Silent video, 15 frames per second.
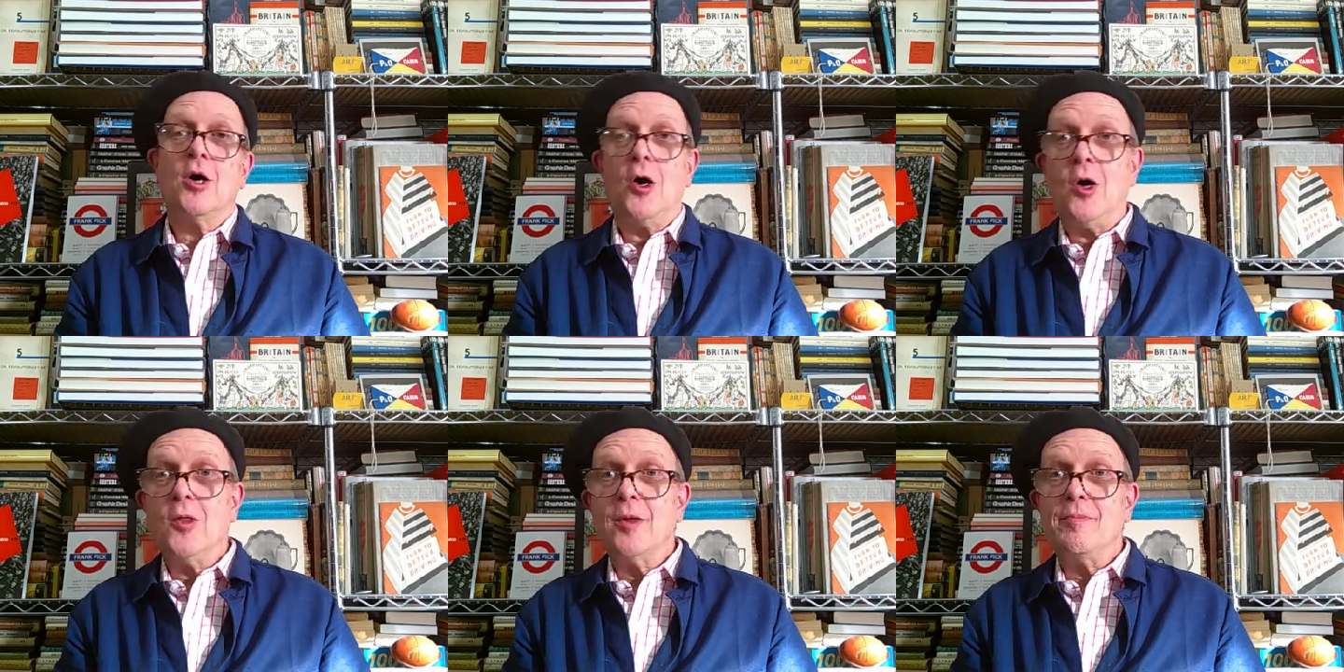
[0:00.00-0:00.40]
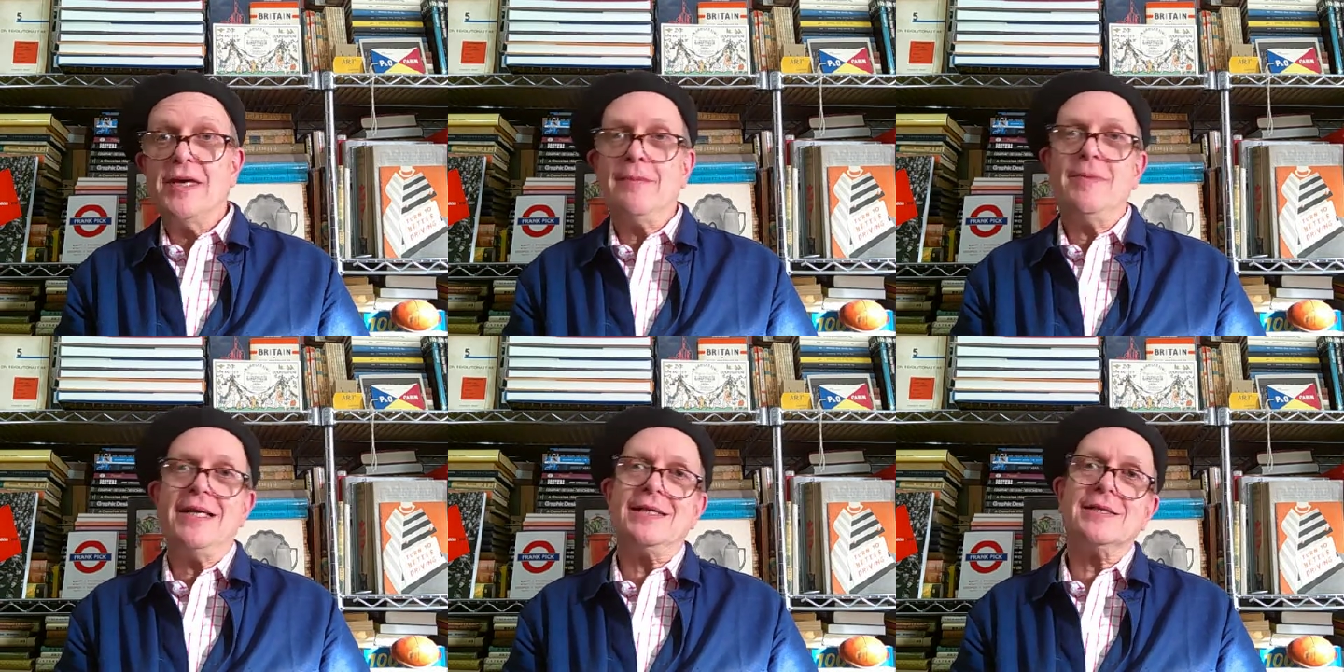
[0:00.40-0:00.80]
on the
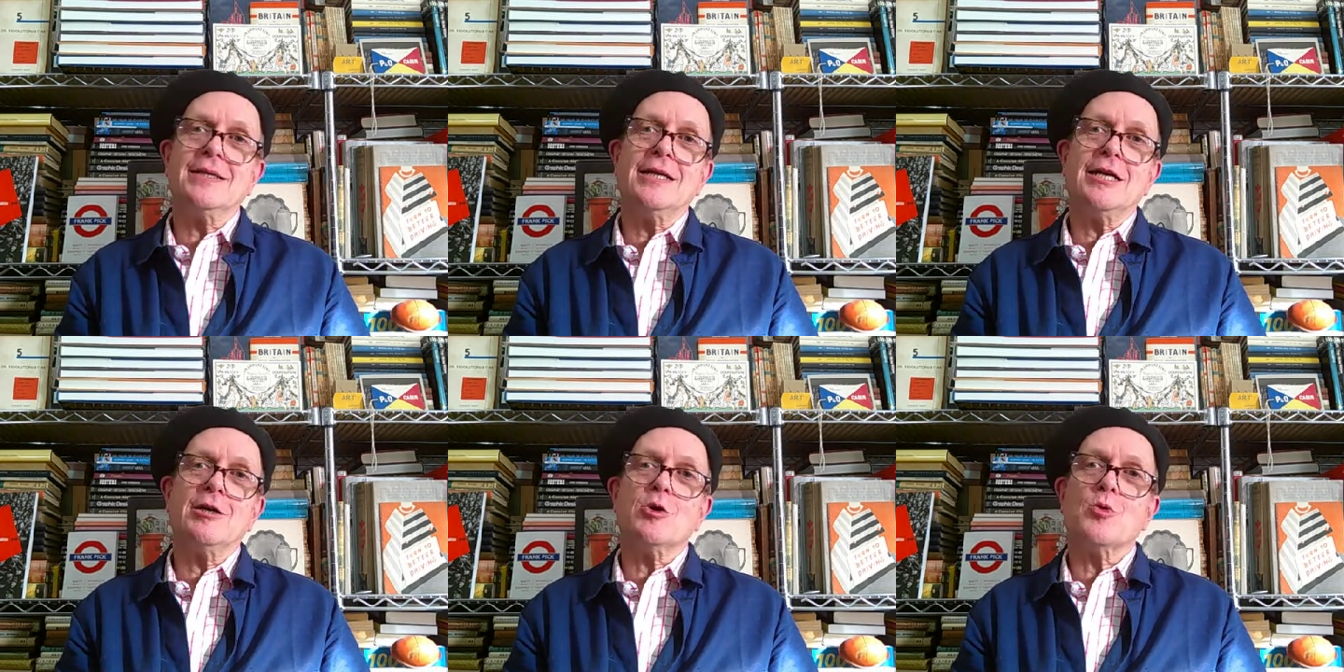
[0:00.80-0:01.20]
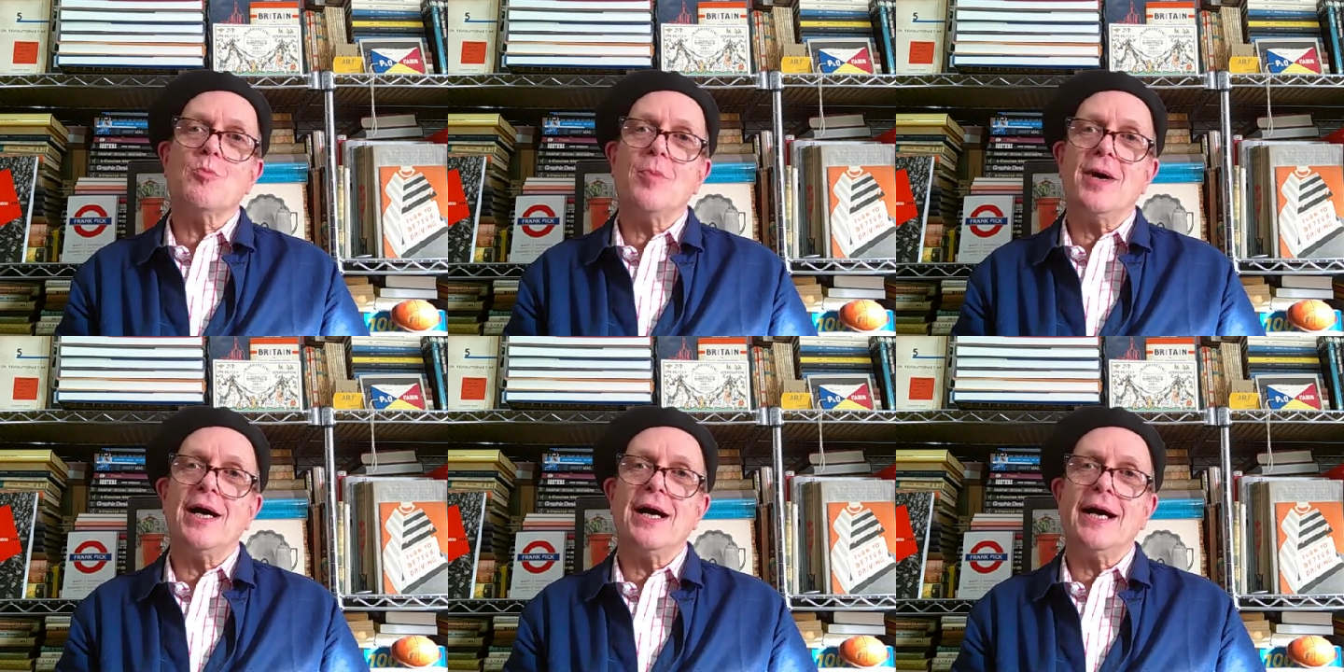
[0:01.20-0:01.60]
BBC
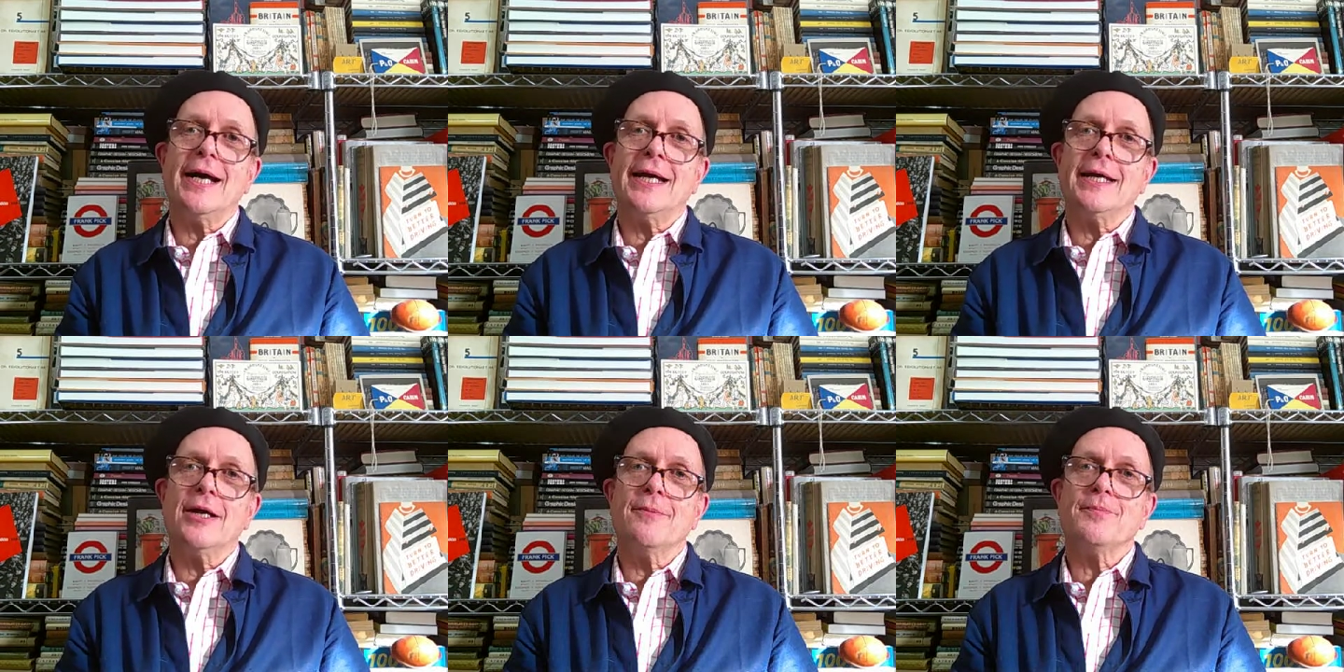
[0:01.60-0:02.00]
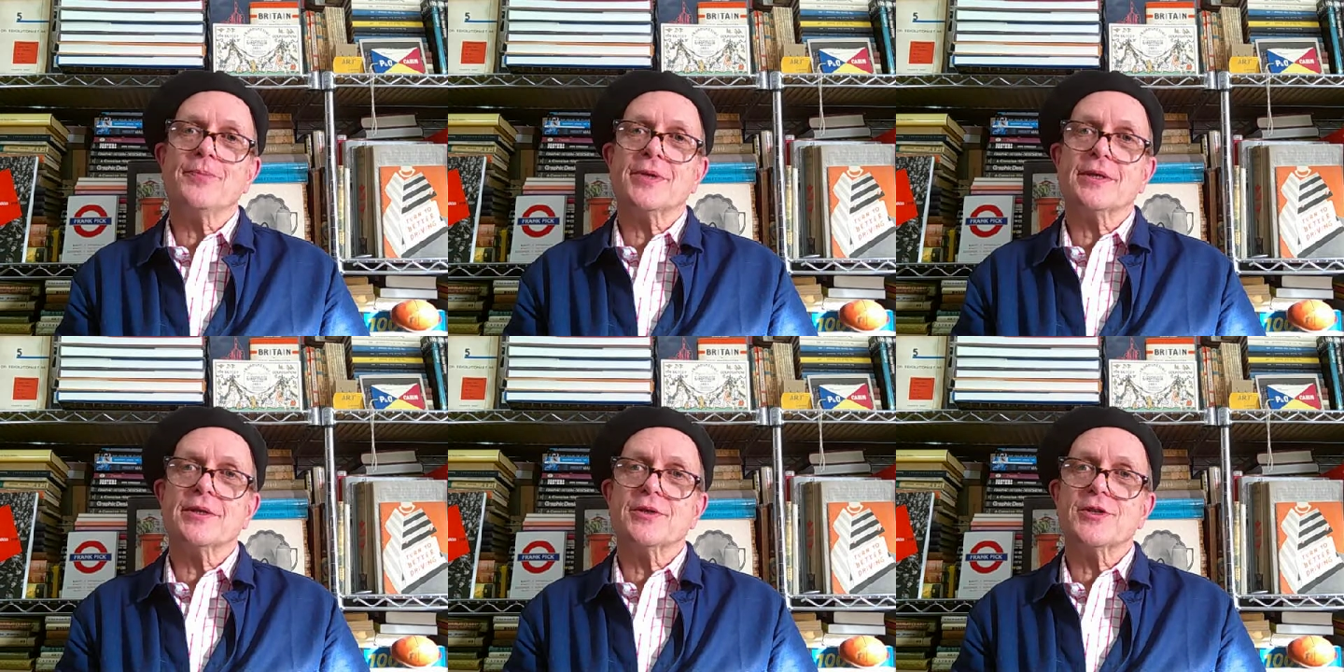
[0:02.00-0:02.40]
by um,
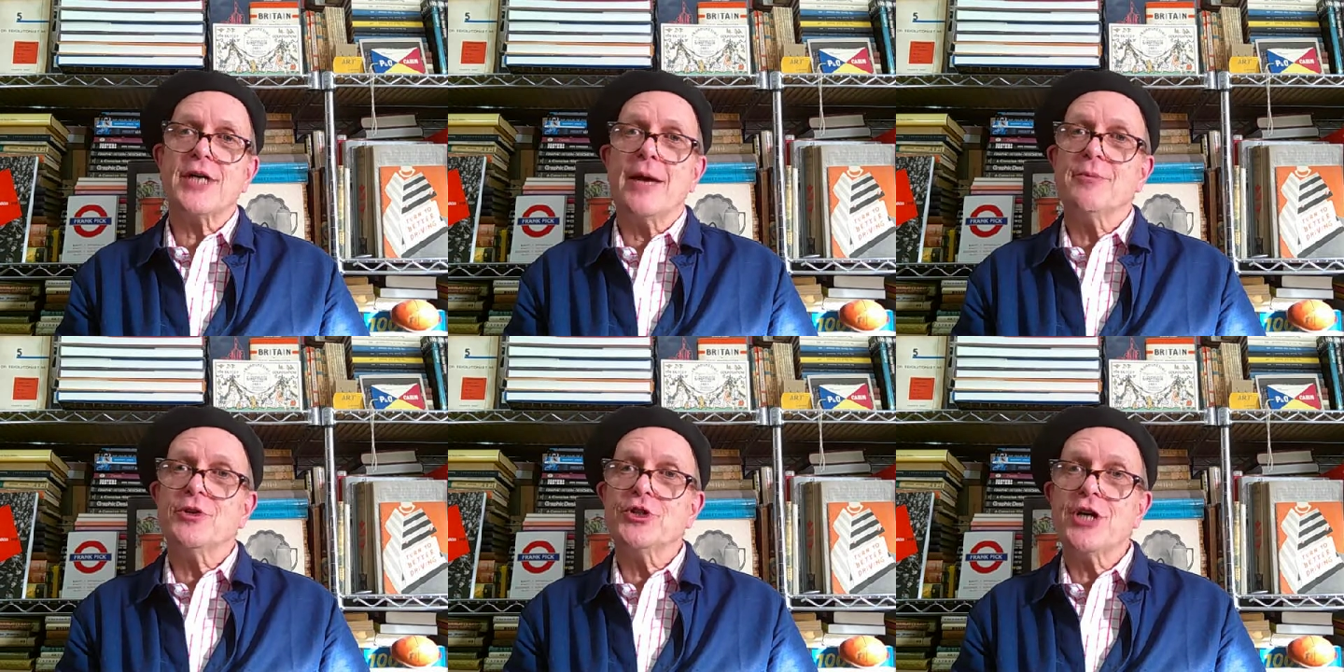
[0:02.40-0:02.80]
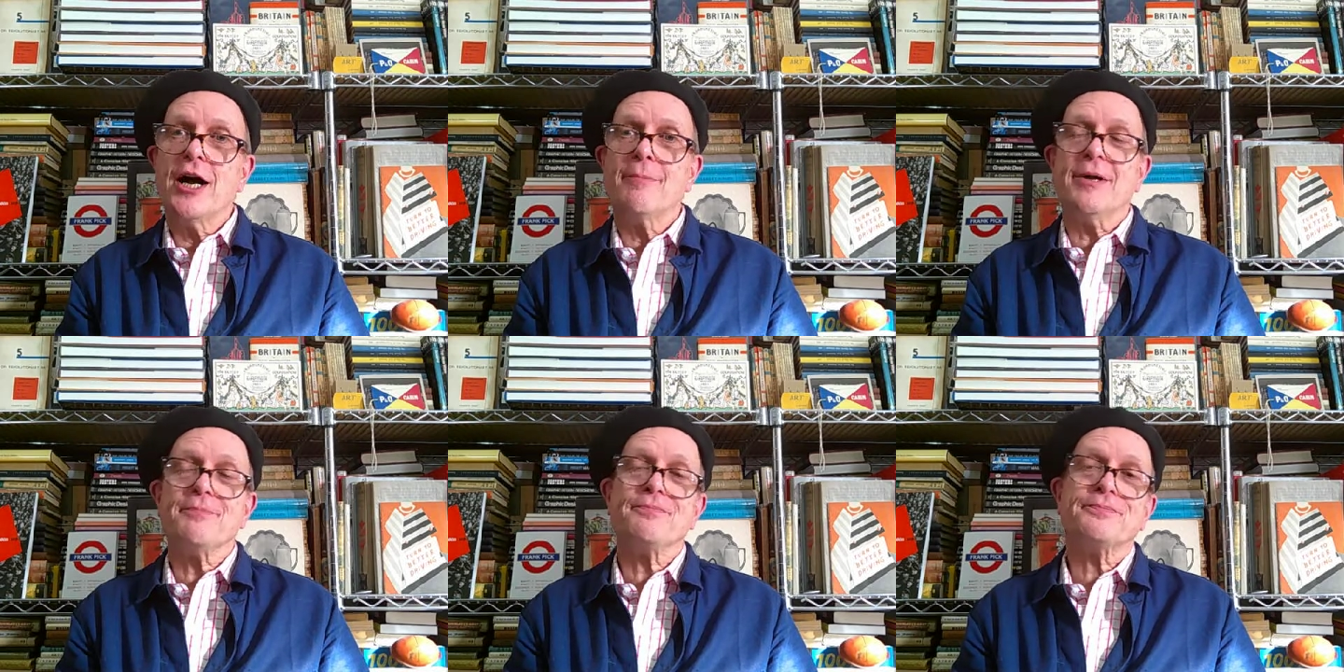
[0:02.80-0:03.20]
Simon Schama,